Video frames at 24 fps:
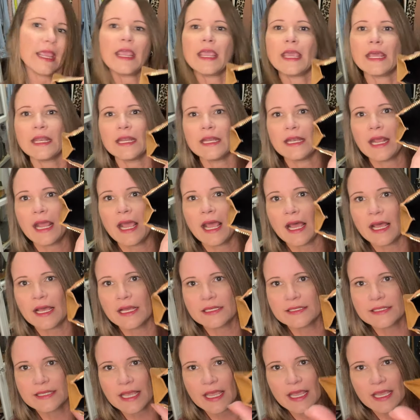and it
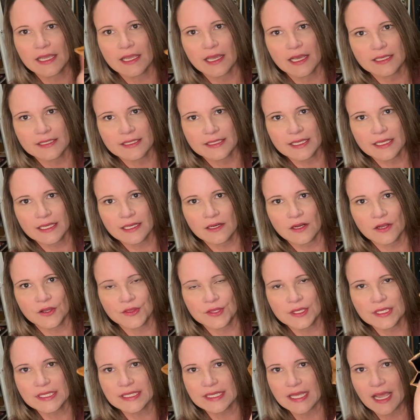has a gusset on
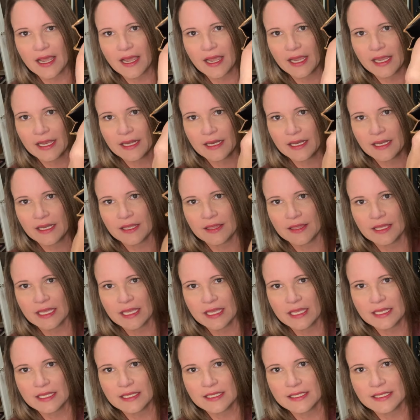the side and the
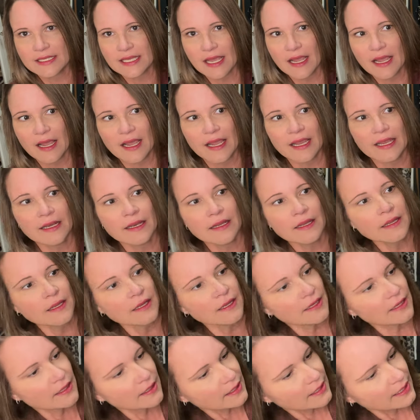inside
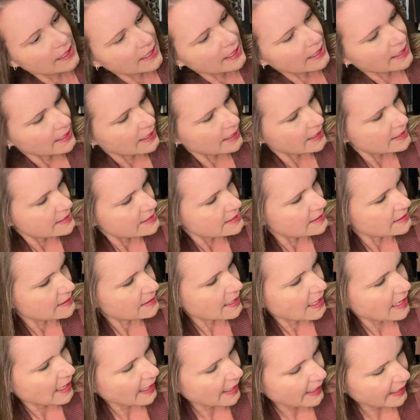it is
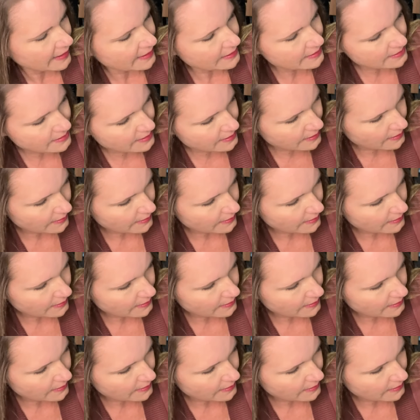lined